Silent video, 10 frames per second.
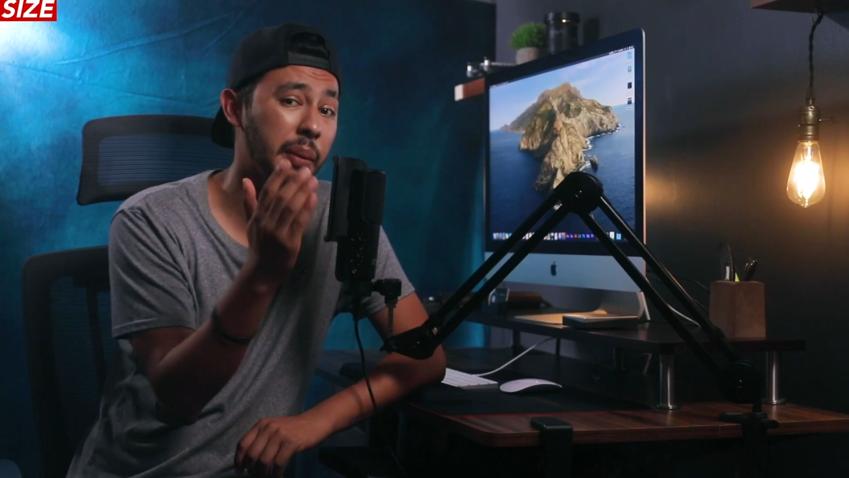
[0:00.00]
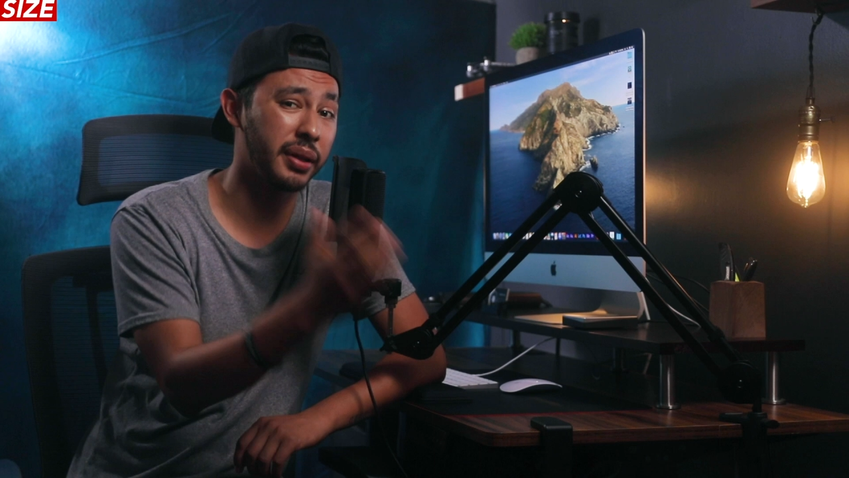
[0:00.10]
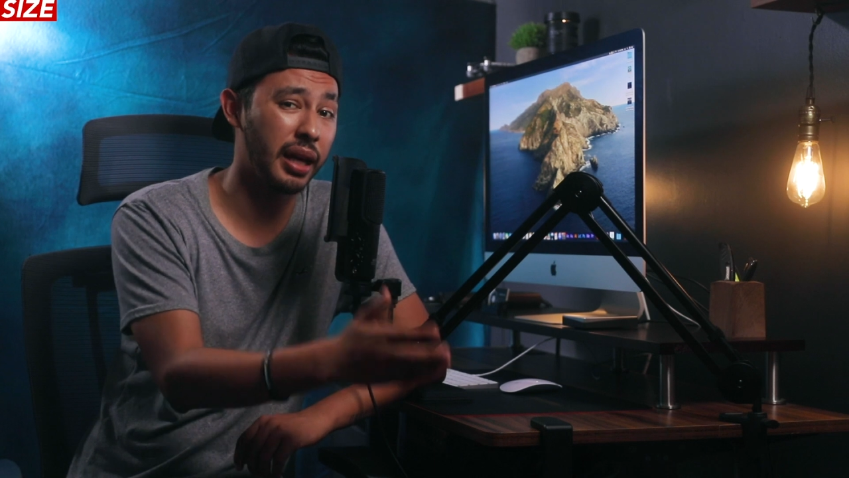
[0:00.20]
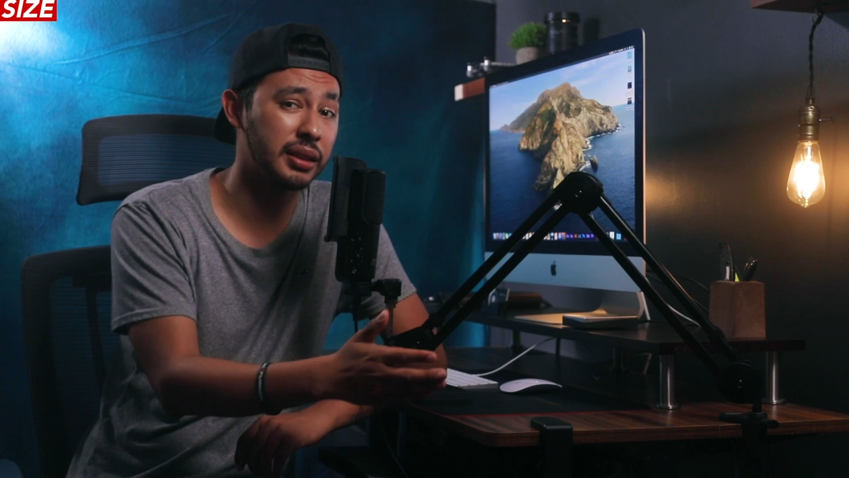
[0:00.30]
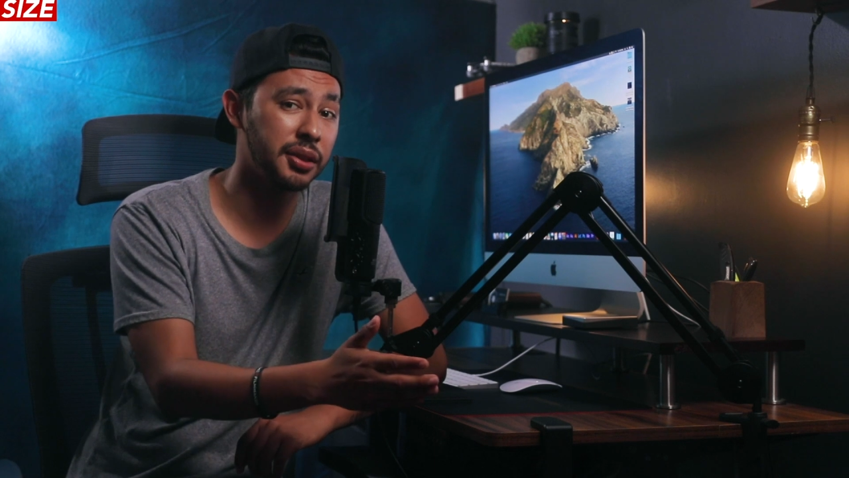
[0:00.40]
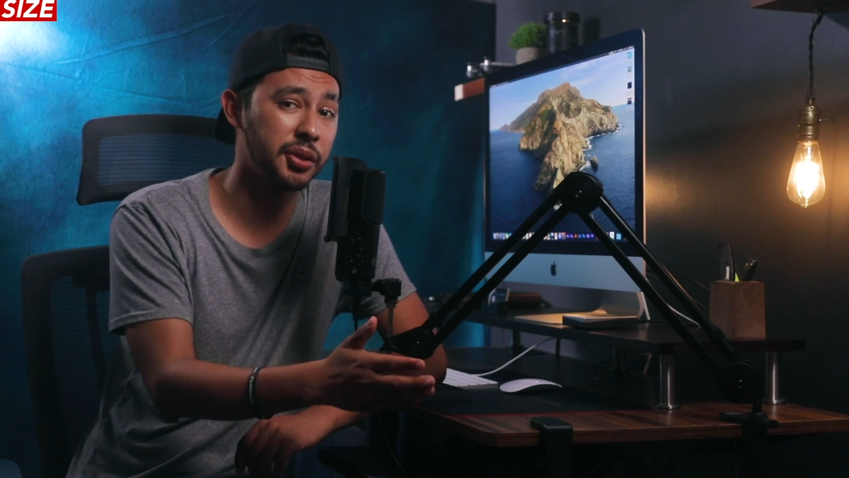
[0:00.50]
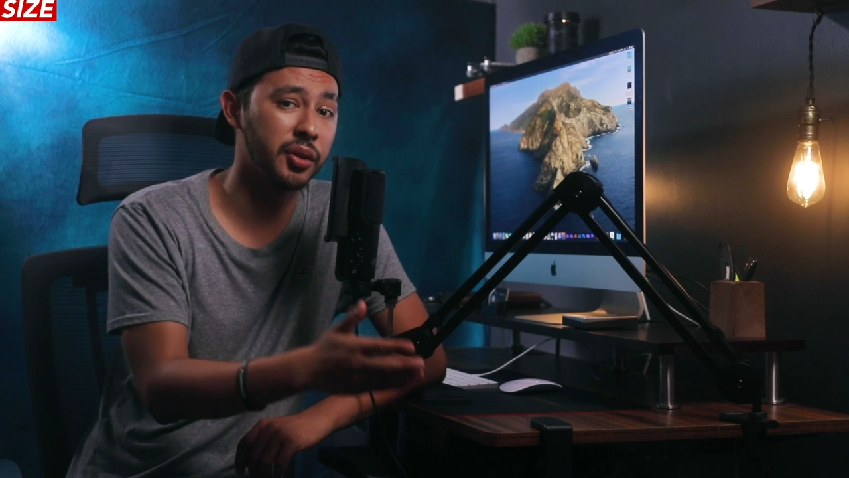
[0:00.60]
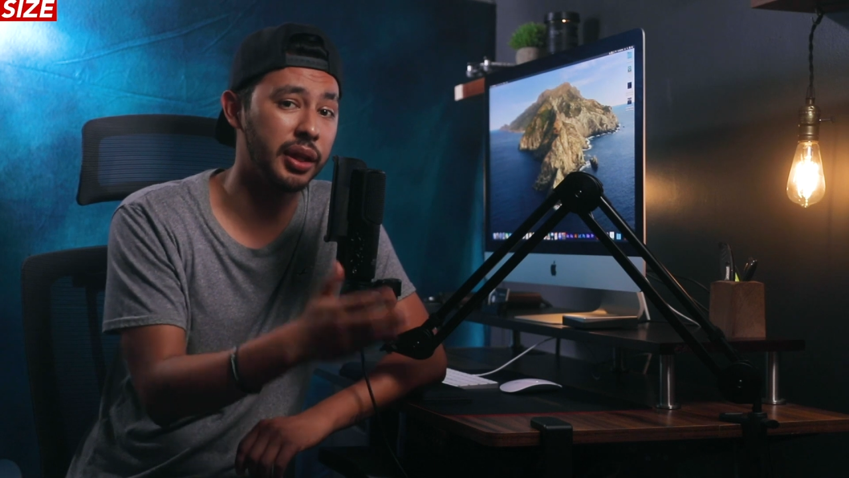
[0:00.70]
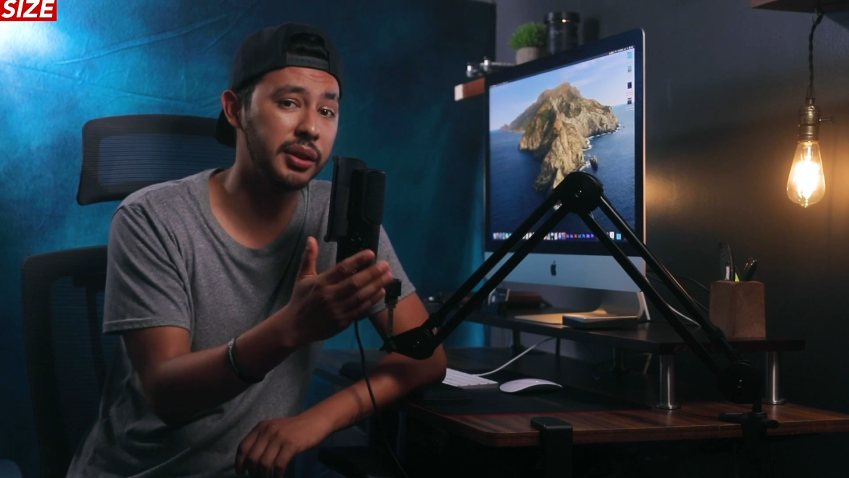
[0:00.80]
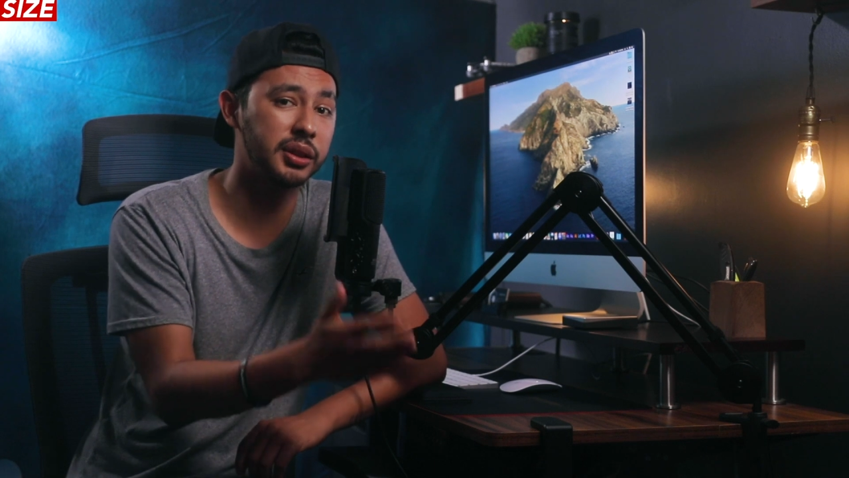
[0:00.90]
I'm guessing you're
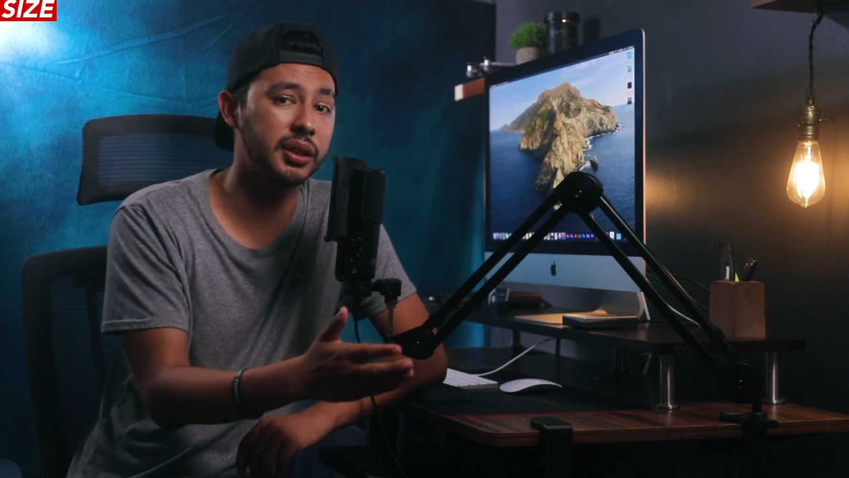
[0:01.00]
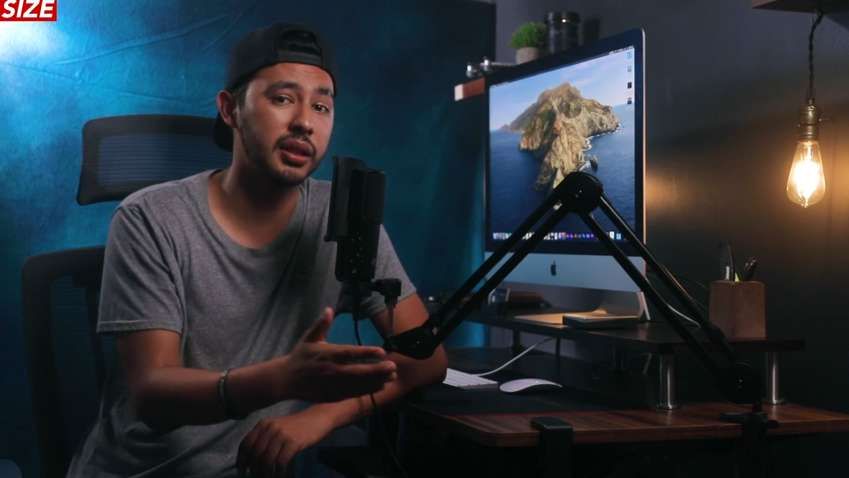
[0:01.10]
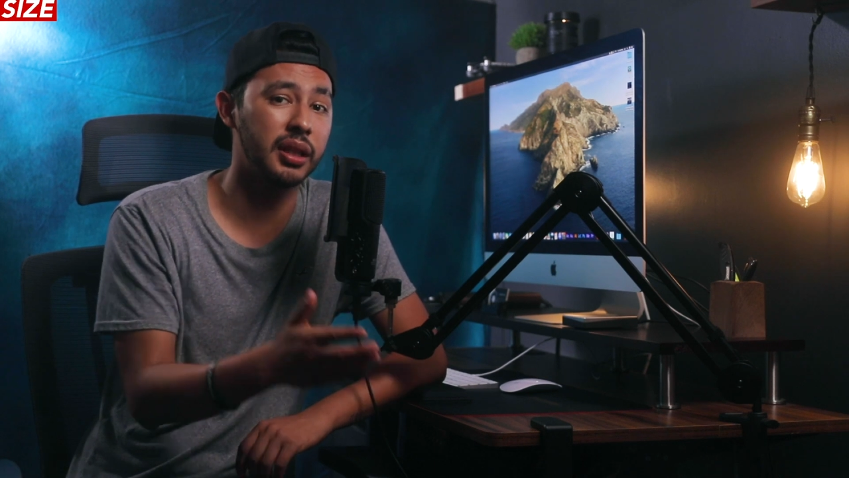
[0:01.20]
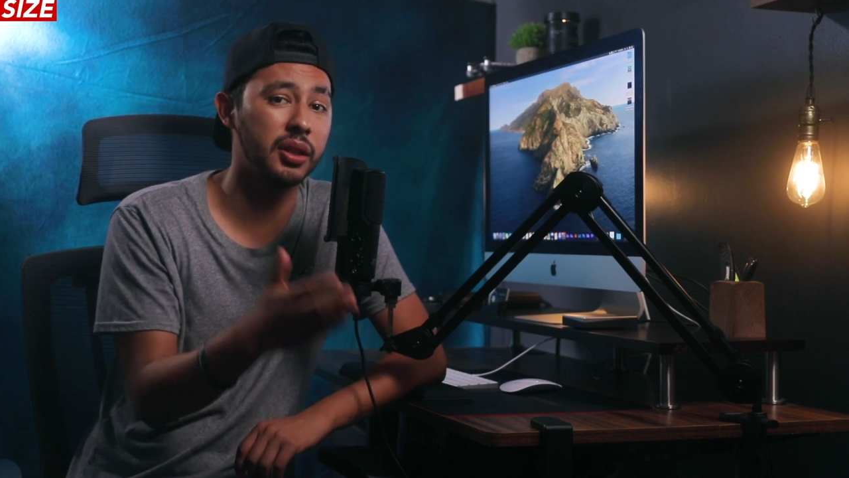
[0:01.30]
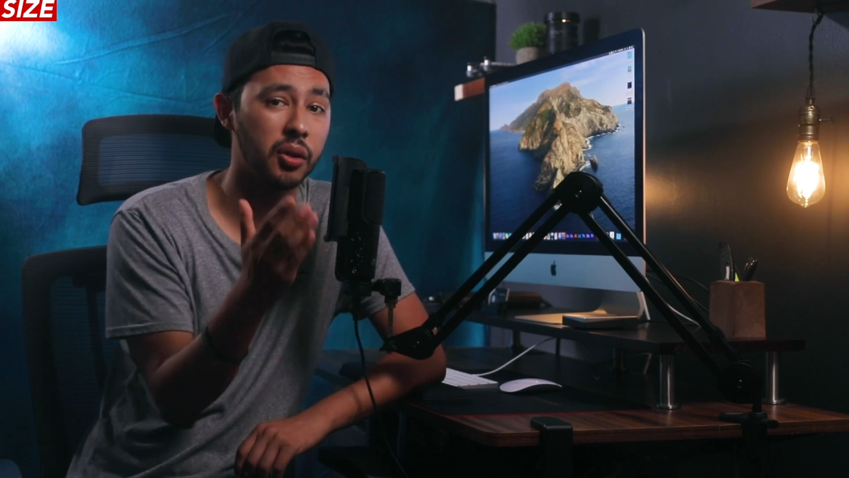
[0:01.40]
interested in the